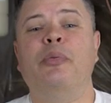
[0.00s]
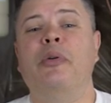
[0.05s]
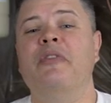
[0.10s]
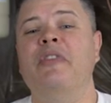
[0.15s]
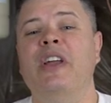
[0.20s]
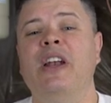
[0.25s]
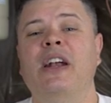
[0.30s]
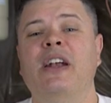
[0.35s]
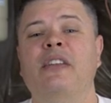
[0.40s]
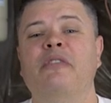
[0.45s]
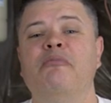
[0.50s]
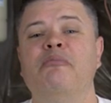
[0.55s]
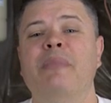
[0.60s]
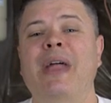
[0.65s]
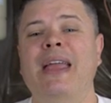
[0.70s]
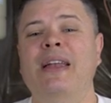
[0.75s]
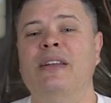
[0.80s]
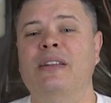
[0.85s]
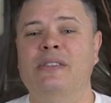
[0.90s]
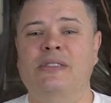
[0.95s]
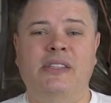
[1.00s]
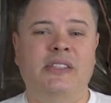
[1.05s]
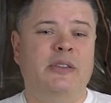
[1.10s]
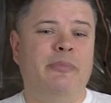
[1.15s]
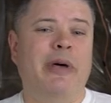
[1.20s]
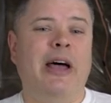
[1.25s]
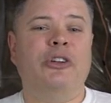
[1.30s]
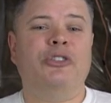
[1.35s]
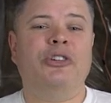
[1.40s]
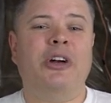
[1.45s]
preventative maintenance is
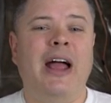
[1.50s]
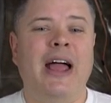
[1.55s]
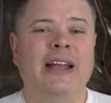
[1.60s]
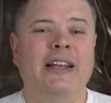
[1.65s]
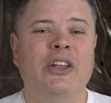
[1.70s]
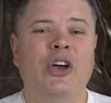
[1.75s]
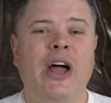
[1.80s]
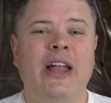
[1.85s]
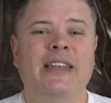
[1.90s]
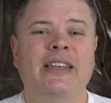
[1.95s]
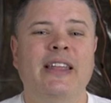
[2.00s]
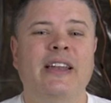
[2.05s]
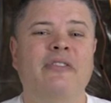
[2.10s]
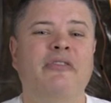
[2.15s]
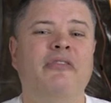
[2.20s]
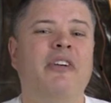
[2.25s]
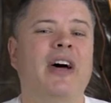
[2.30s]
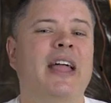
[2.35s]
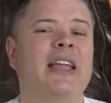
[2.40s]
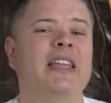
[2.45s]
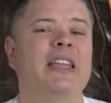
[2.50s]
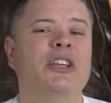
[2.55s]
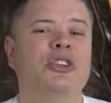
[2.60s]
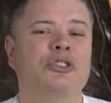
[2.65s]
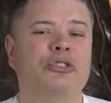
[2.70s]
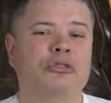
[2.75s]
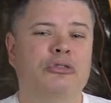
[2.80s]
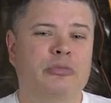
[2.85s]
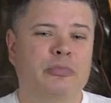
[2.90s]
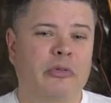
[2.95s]
about trying to identify
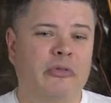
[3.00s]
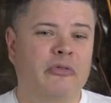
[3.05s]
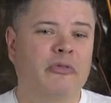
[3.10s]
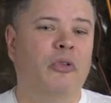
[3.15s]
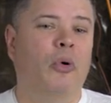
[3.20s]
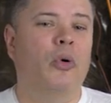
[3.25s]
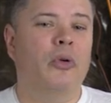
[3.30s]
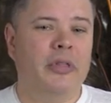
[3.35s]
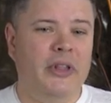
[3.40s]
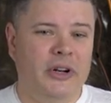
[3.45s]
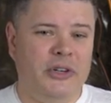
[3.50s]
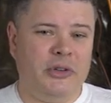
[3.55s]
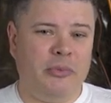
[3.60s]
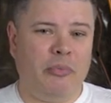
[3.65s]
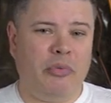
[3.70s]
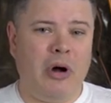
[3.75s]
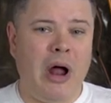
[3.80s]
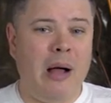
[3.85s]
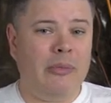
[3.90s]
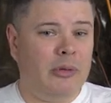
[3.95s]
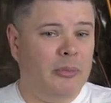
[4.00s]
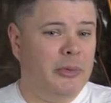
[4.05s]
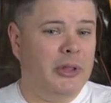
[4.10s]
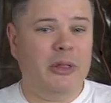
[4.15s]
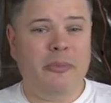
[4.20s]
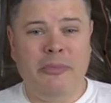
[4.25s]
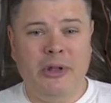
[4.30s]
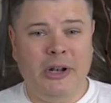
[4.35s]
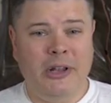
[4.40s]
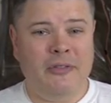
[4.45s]
issues before there's a problem in
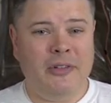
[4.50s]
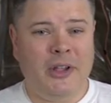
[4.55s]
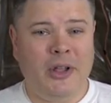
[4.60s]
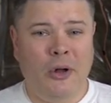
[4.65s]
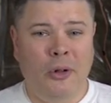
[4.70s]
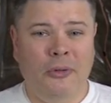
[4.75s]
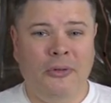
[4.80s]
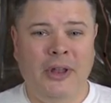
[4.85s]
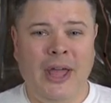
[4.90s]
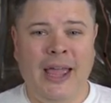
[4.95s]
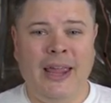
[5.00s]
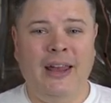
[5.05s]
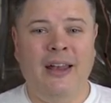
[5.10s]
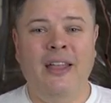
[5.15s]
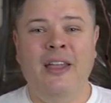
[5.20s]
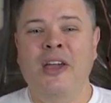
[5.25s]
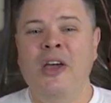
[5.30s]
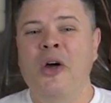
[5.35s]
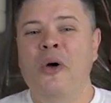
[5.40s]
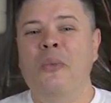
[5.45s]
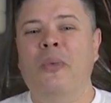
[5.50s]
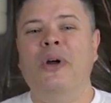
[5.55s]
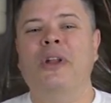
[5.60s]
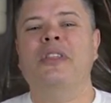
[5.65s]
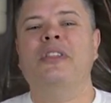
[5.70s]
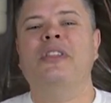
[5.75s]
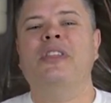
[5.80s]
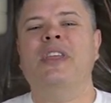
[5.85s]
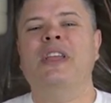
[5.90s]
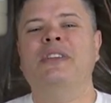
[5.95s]
the middle of a cold night. One
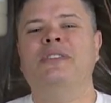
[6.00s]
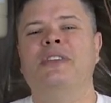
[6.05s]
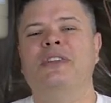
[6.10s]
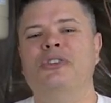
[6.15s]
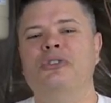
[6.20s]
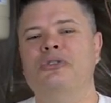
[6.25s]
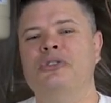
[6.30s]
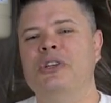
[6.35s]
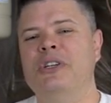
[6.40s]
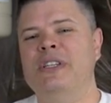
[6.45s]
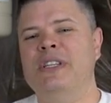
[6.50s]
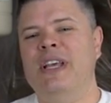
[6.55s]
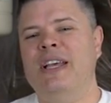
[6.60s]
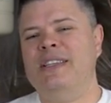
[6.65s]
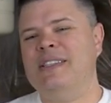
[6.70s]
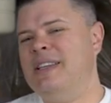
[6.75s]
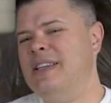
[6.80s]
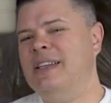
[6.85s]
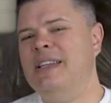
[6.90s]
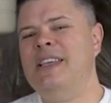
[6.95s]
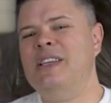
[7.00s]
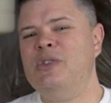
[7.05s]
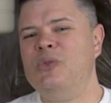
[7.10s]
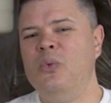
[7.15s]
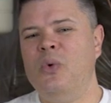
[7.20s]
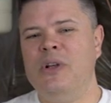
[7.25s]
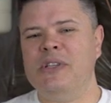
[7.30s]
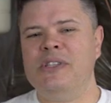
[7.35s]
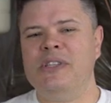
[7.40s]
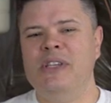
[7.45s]
of the things that you should test at least
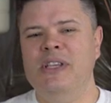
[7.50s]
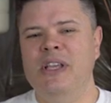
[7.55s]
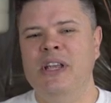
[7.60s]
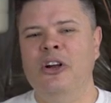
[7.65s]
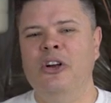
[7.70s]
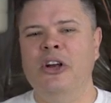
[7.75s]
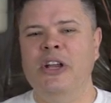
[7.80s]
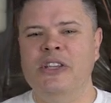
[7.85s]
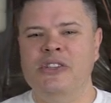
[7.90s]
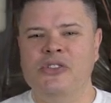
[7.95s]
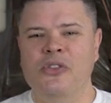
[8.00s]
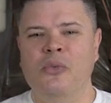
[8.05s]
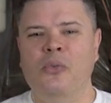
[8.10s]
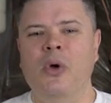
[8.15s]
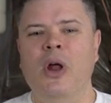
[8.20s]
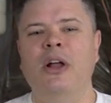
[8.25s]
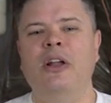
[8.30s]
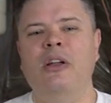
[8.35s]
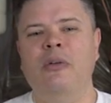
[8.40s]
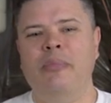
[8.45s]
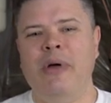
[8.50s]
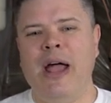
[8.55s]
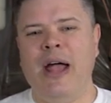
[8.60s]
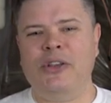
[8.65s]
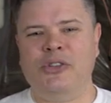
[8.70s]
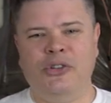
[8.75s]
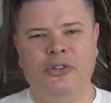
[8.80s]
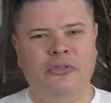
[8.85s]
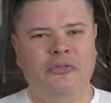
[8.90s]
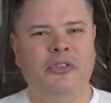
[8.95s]
once a year is the run
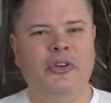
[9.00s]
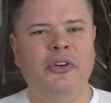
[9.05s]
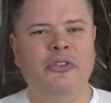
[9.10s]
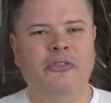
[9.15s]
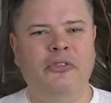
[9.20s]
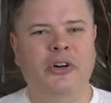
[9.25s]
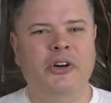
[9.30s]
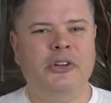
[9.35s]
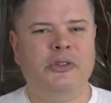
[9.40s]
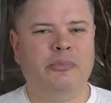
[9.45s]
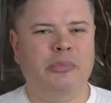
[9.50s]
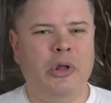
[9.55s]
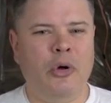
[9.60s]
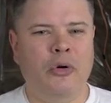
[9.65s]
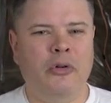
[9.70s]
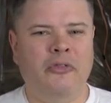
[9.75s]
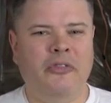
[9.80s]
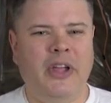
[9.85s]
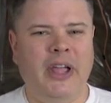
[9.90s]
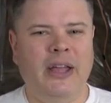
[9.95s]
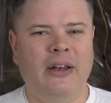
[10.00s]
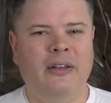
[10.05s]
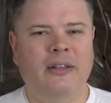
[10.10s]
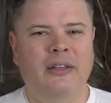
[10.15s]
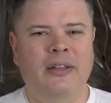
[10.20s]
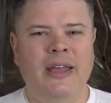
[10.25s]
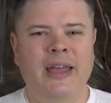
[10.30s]
capacitor for your furnace blower fan.